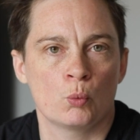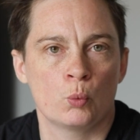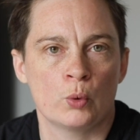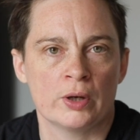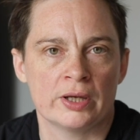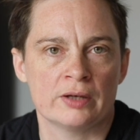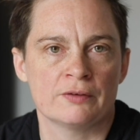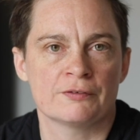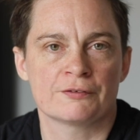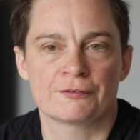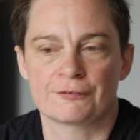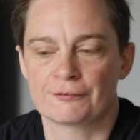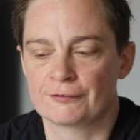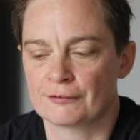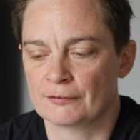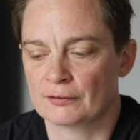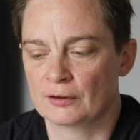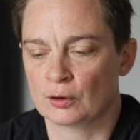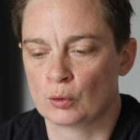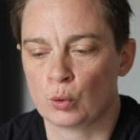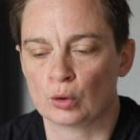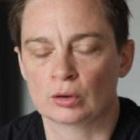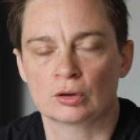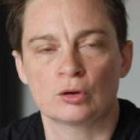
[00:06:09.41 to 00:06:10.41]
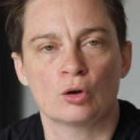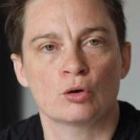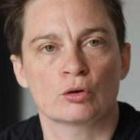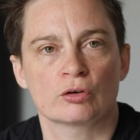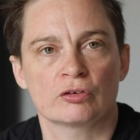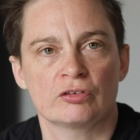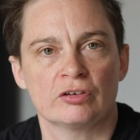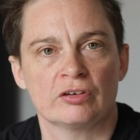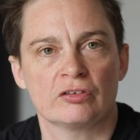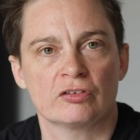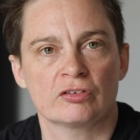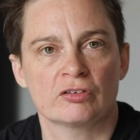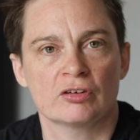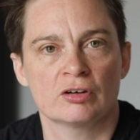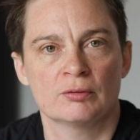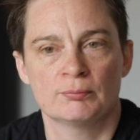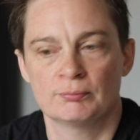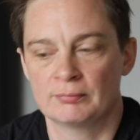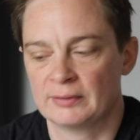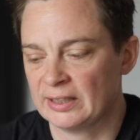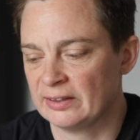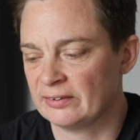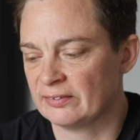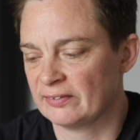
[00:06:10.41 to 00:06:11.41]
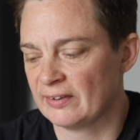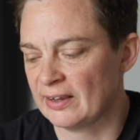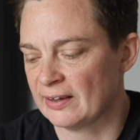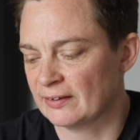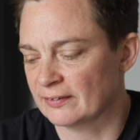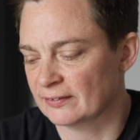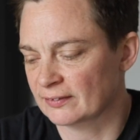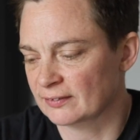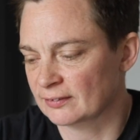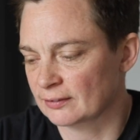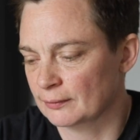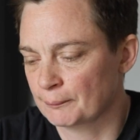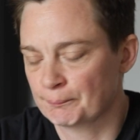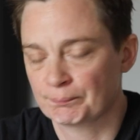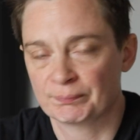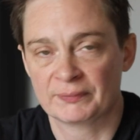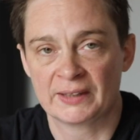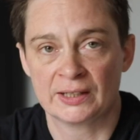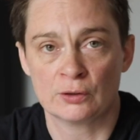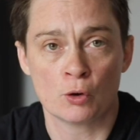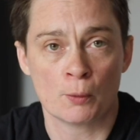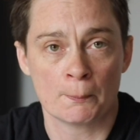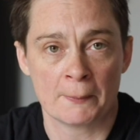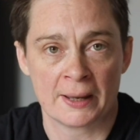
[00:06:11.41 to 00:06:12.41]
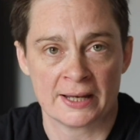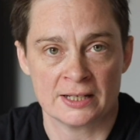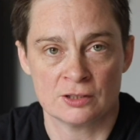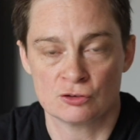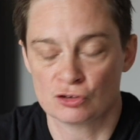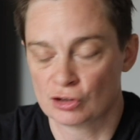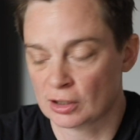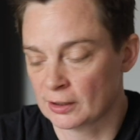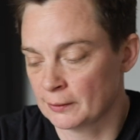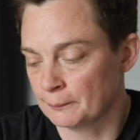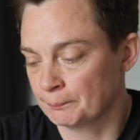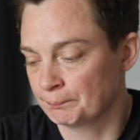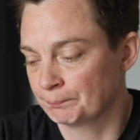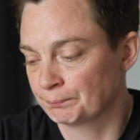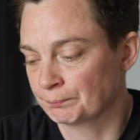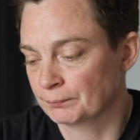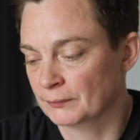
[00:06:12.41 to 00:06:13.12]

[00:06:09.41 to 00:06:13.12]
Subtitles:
with the quad lock system is this. They're not major,